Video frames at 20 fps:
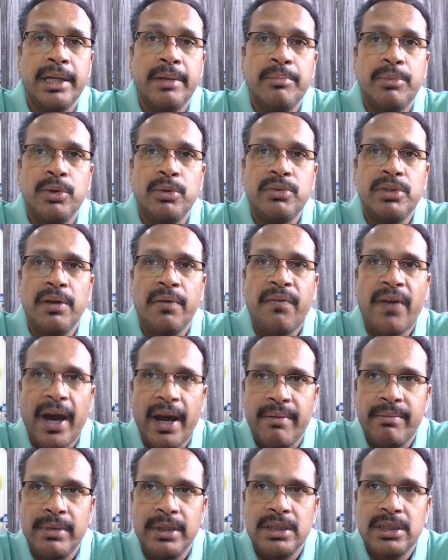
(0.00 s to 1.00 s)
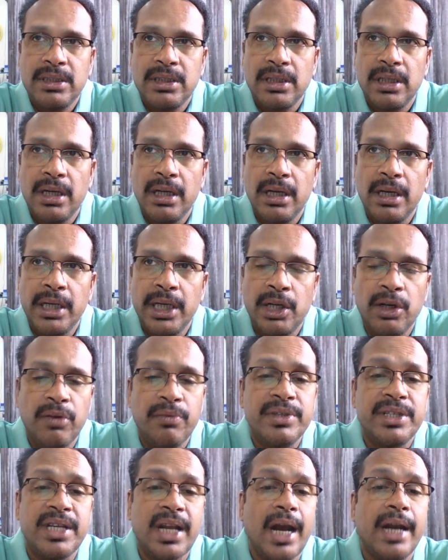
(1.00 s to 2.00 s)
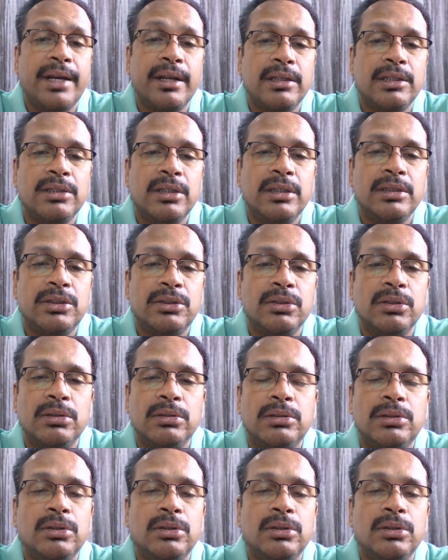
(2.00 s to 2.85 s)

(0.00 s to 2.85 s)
improves the farmers economic status also.